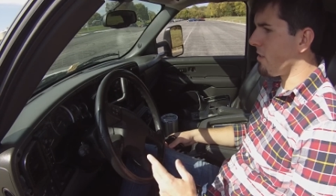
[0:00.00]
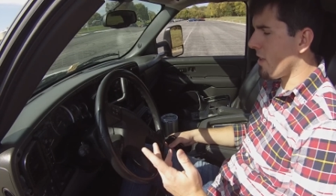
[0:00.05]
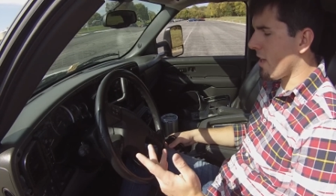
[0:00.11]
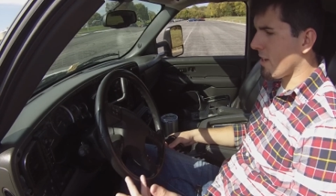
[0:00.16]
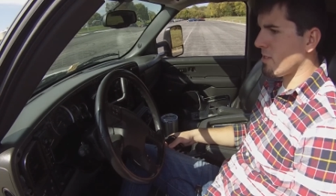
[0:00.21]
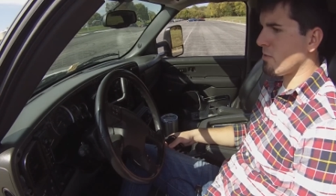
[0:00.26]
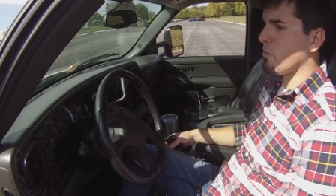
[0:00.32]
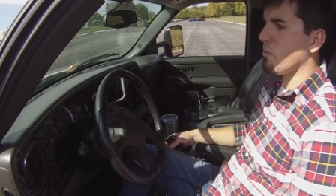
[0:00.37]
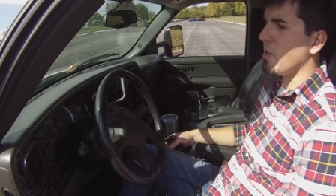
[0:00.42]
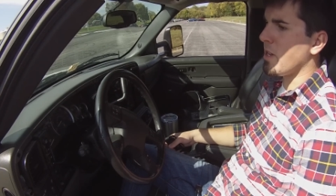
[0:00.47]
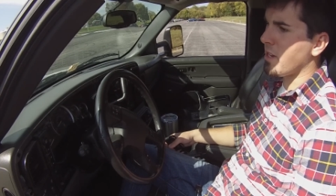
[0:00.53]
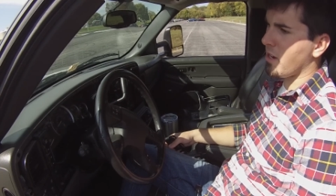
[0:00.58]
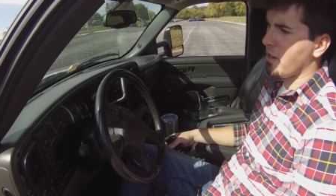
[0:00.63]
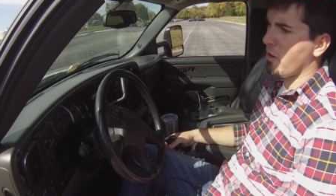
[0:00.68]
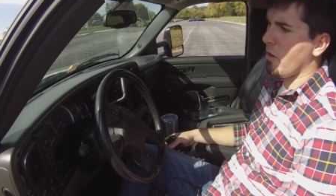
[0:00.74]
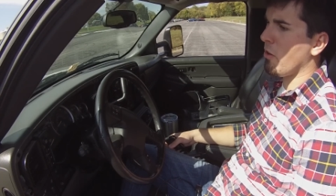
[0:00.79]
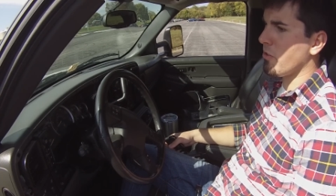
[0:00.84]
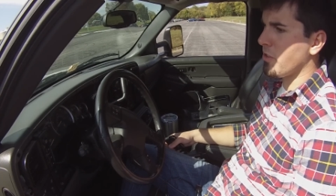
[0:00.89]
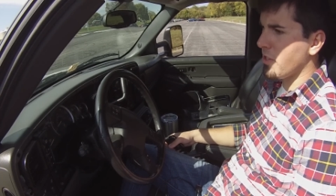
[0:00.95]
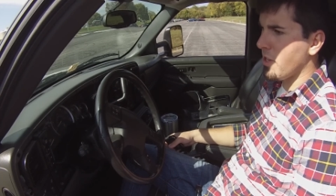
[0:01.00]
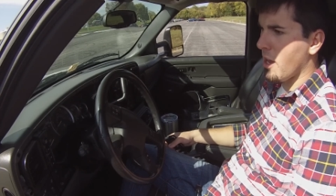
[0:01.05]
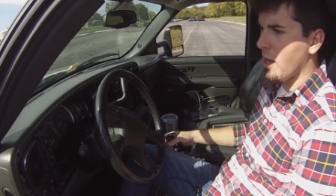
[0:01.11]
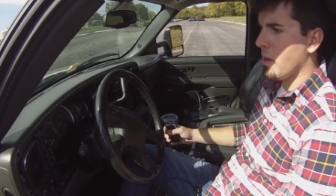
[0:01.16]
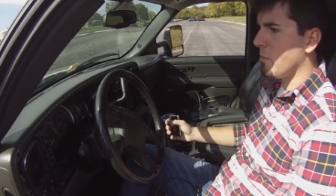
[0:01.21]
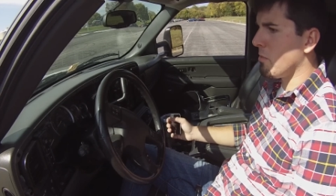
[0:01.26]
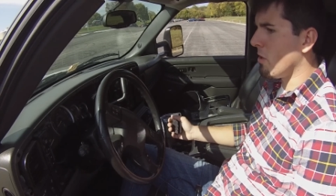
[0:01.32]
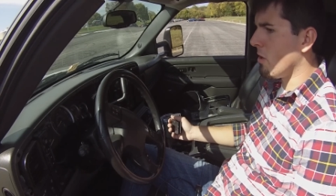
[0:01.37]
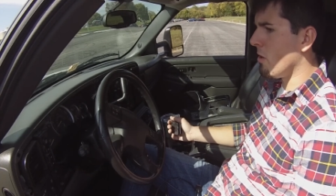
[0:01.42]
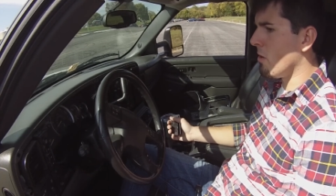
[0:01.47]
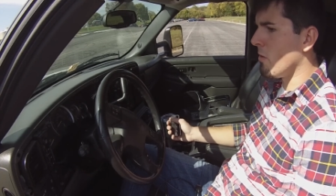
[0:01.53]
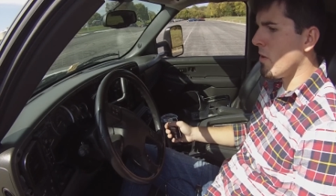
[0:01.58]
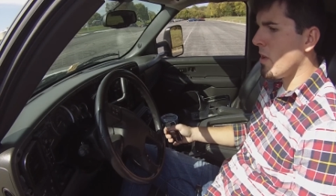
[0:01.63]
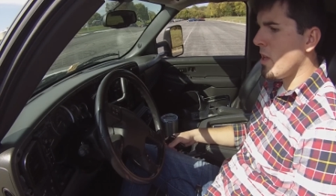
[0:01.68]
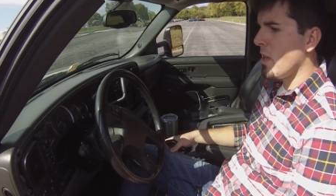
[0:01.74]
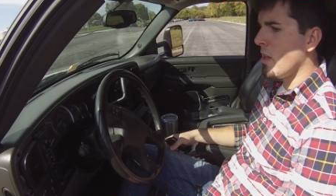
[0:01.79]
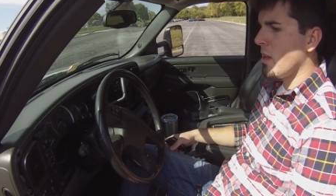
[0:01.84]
The next week, I called Diablo,